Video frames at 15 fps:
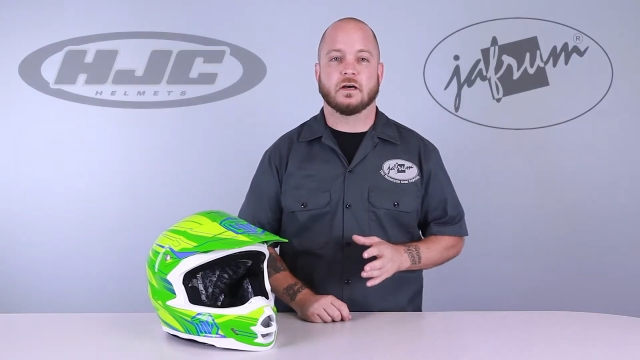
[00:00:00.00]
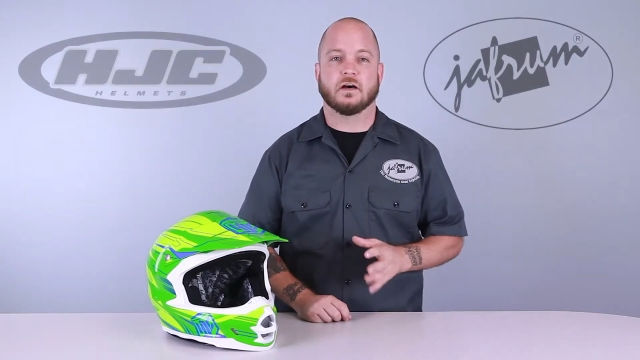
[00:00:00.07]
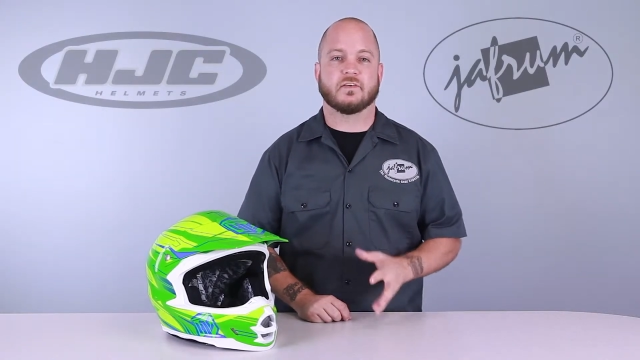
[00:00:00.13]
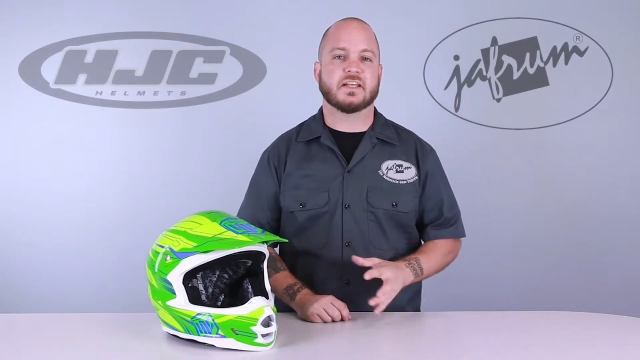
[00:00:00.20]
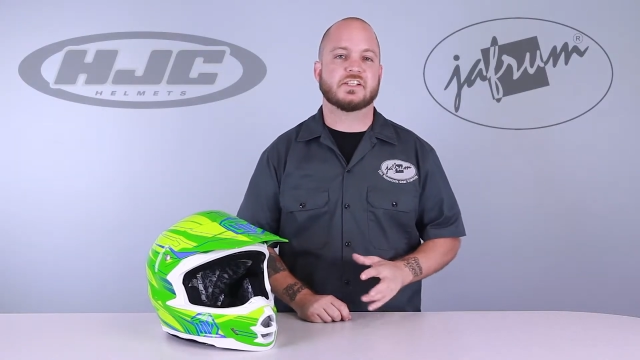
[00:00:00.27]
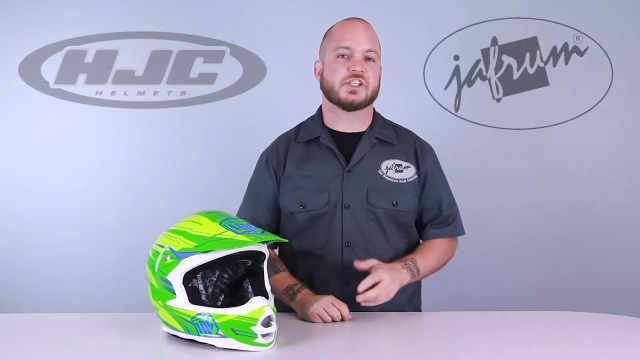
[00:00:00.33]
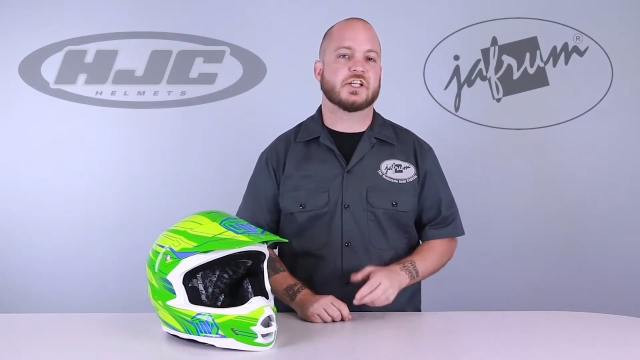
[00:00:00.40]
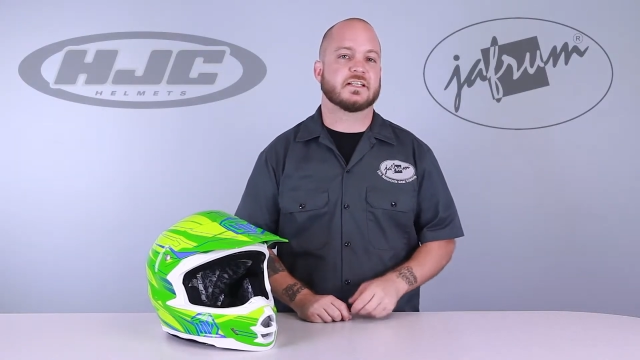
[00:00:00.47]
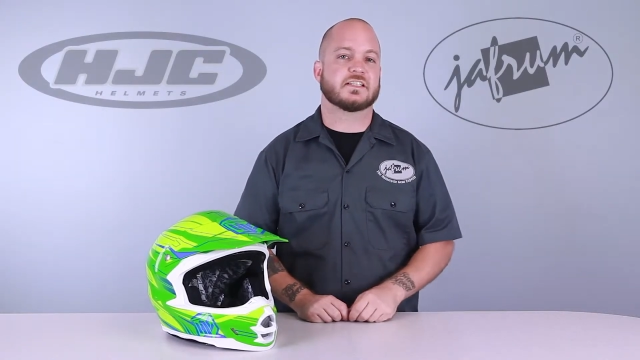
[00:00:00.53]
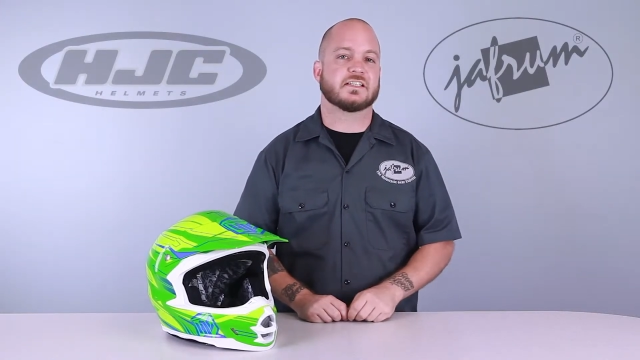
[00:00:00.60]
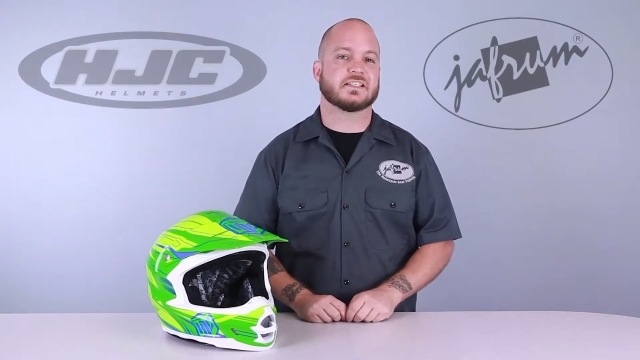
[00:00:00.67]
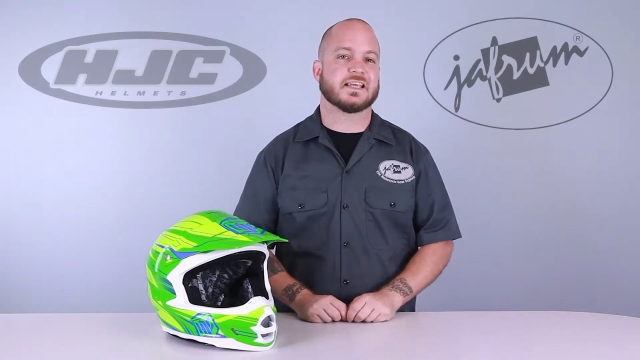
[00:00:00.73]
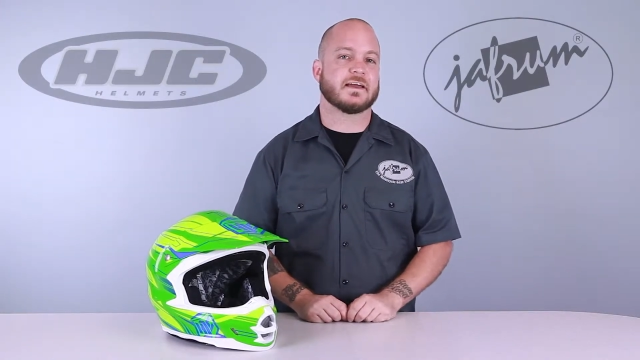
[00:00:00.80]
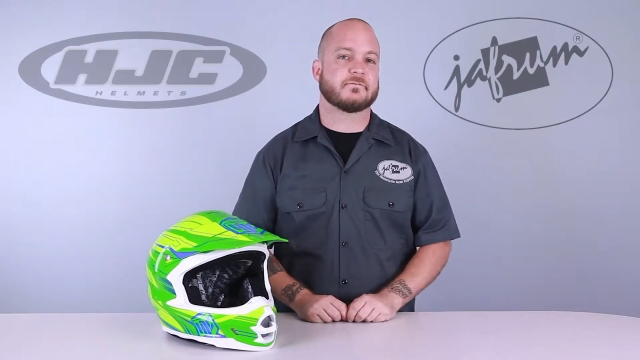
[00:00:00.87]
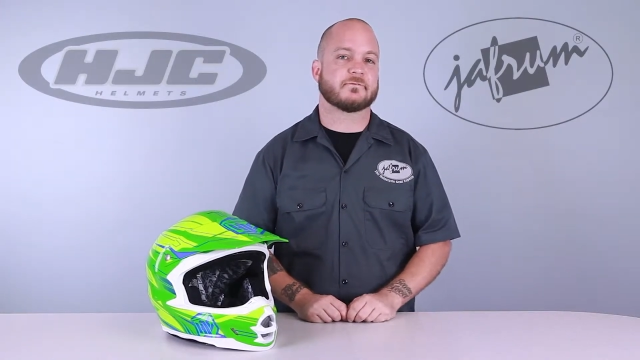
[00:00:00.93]
of
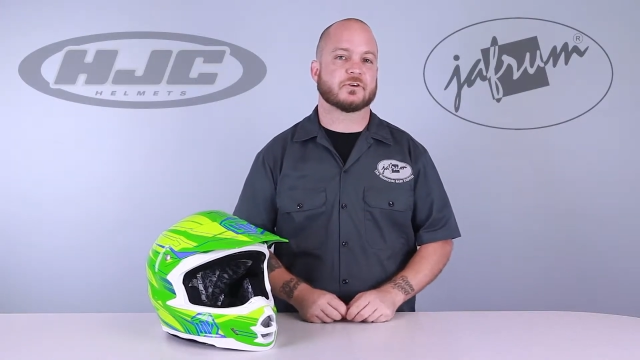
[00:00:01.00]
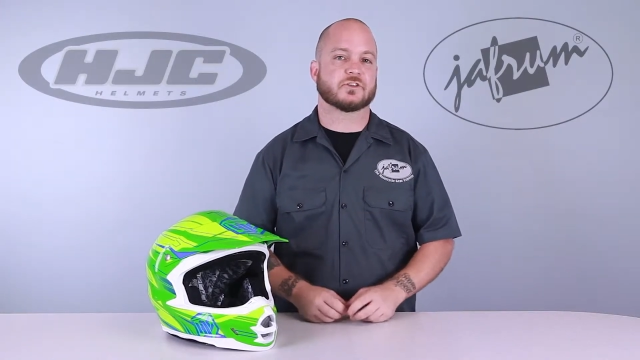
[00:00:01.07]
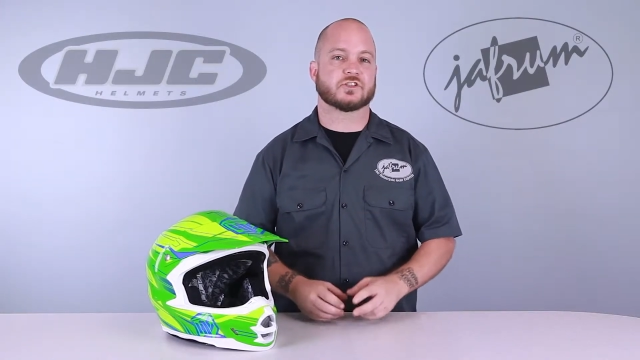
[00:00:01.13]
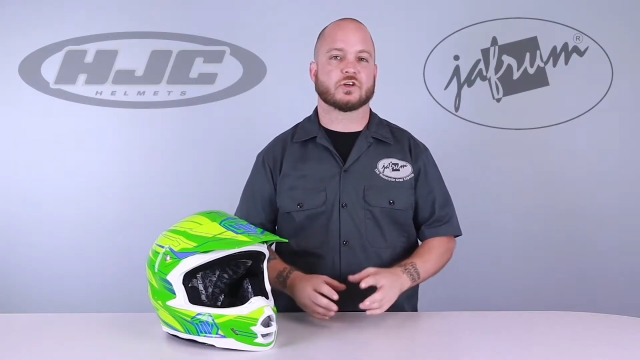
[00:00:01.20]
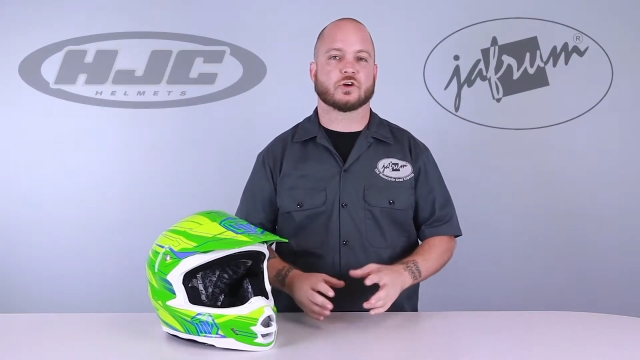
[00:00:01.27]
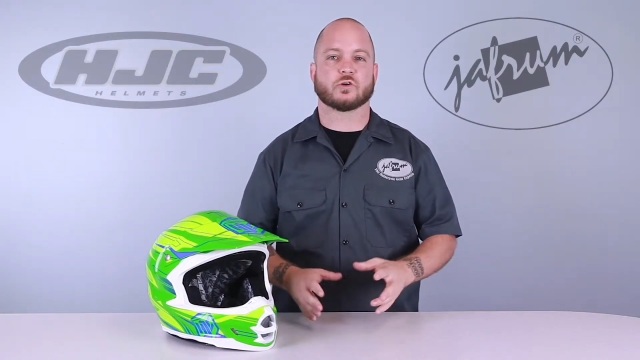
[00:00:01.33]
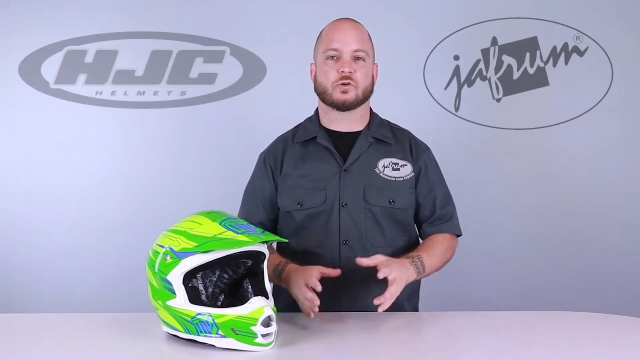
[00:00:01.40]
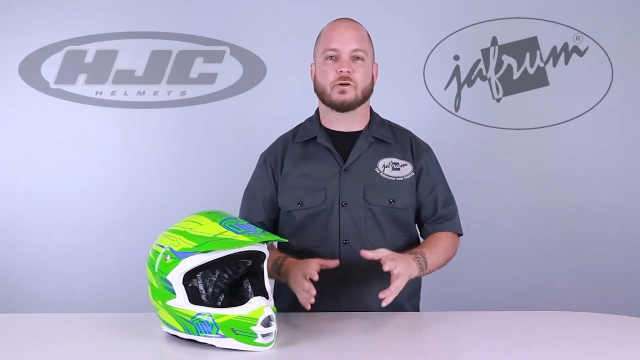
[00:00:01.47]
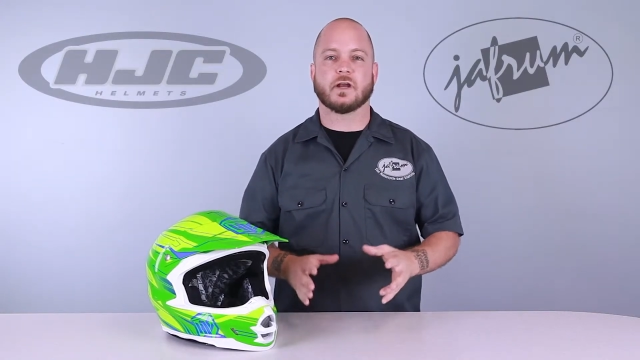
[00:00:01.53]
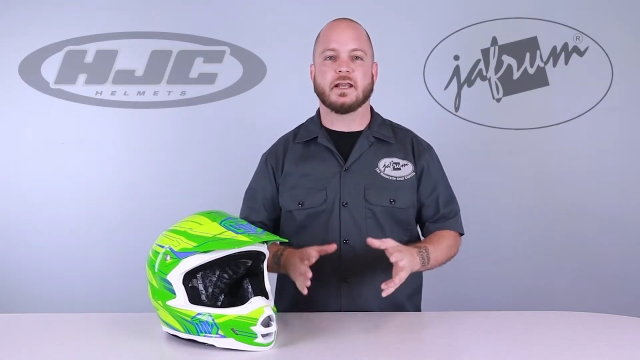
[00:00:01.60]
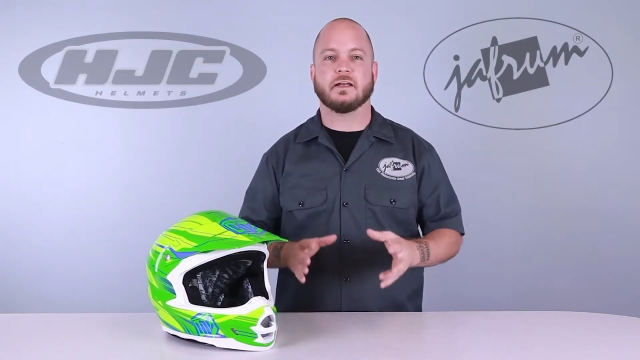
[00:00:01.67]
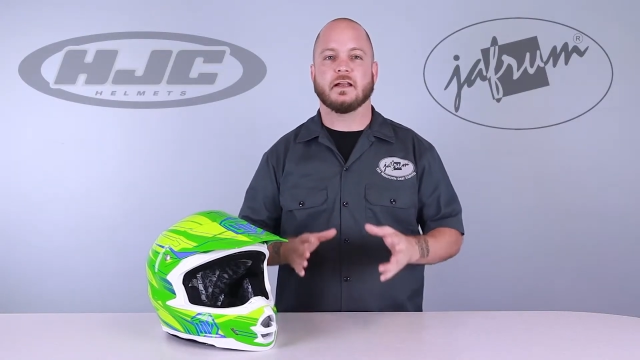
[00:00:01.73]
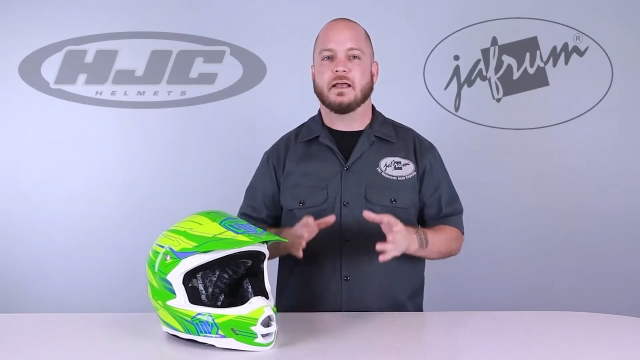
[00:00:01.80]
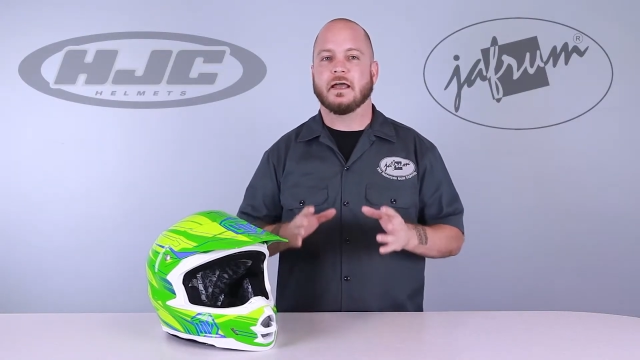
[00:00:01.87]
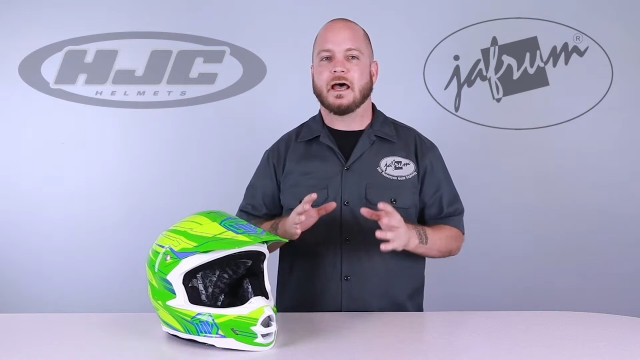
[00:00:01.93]
HJC's efforts to create